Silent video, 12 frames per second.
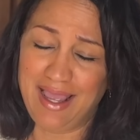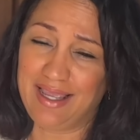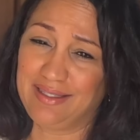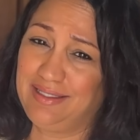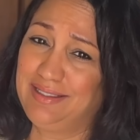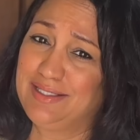I
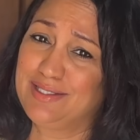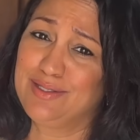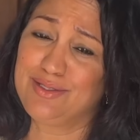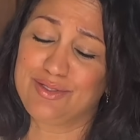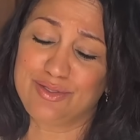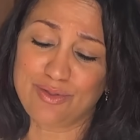think this is
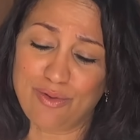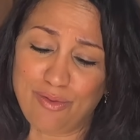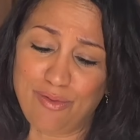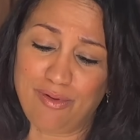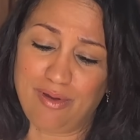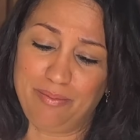
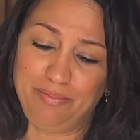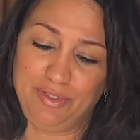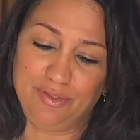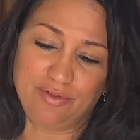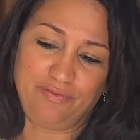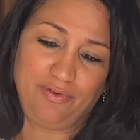so
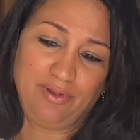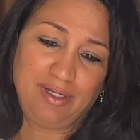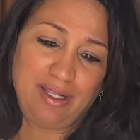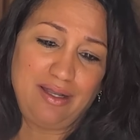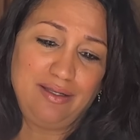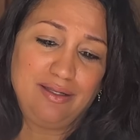
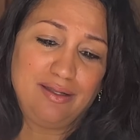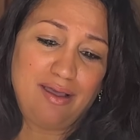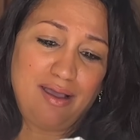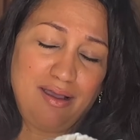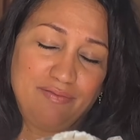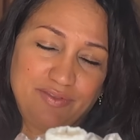beautiful.
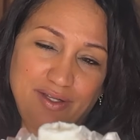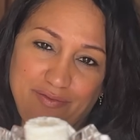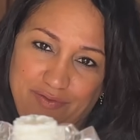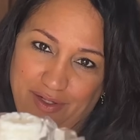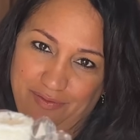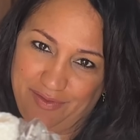Love,
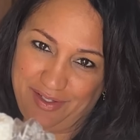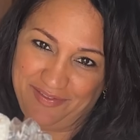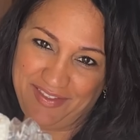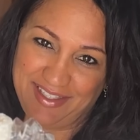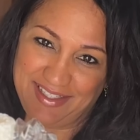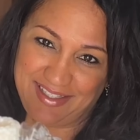love, love,
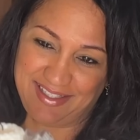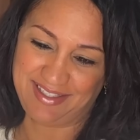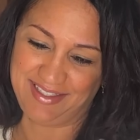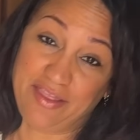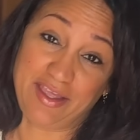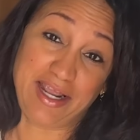love this.
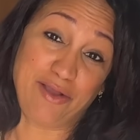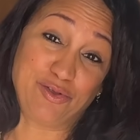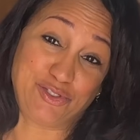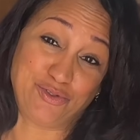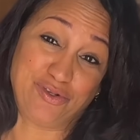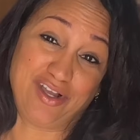Then I
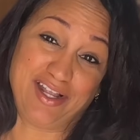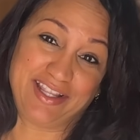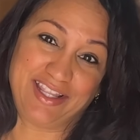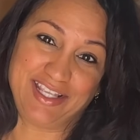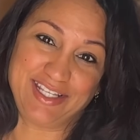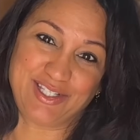also
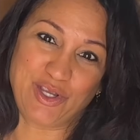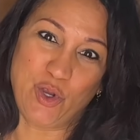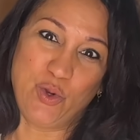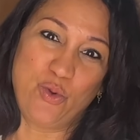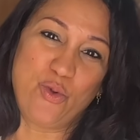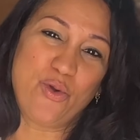got this
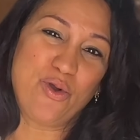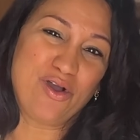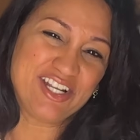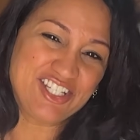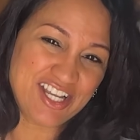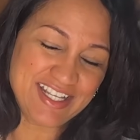
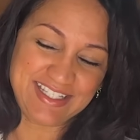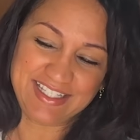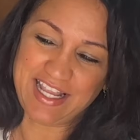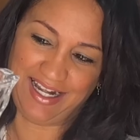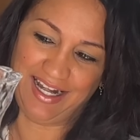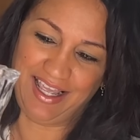gorgeous
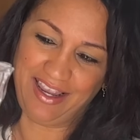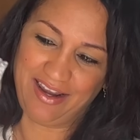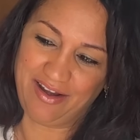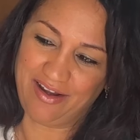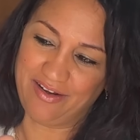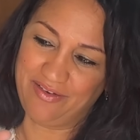
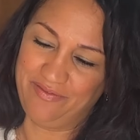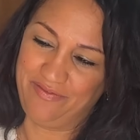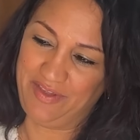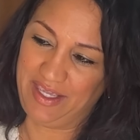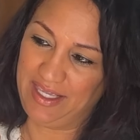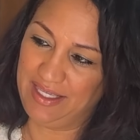clear
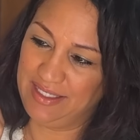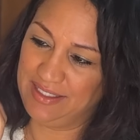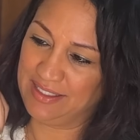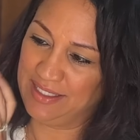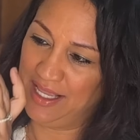vase.